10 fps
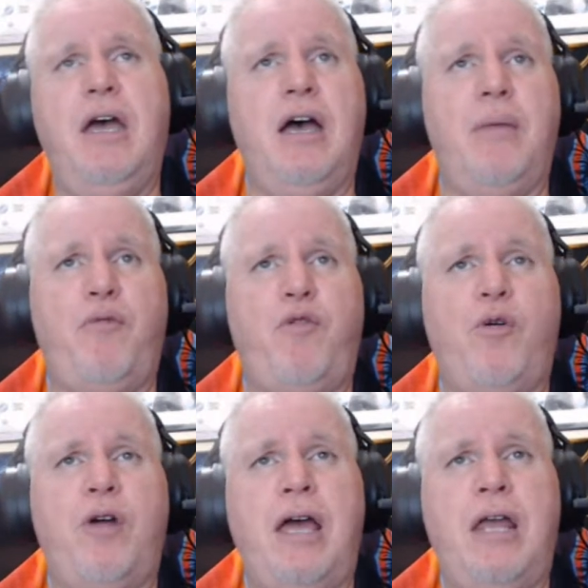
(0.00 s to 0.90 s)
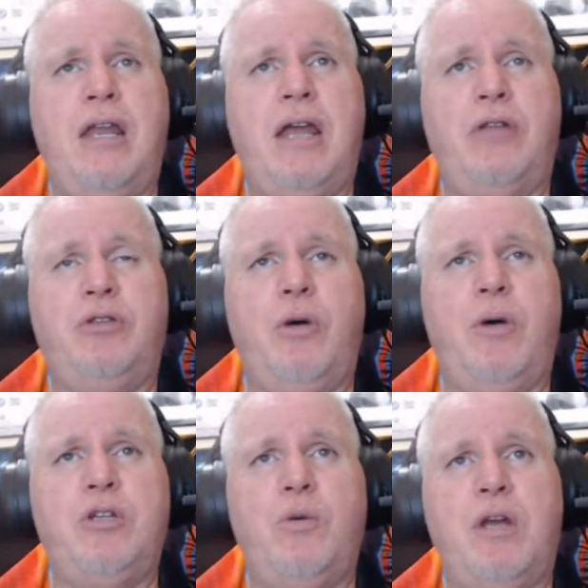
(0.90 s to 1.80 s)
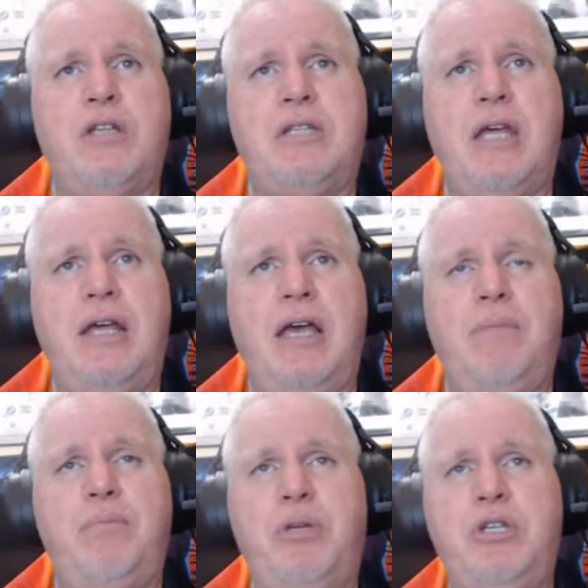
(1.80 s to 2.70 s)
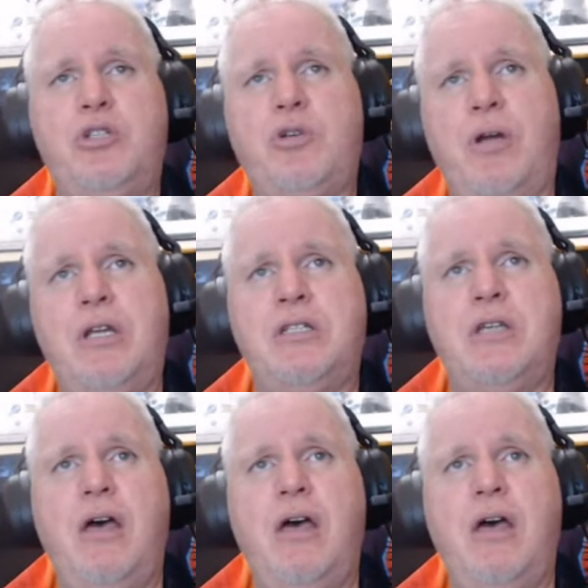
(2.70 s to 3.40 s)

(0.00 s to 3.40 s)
Before I head it out, though, I do want to say again, please join us.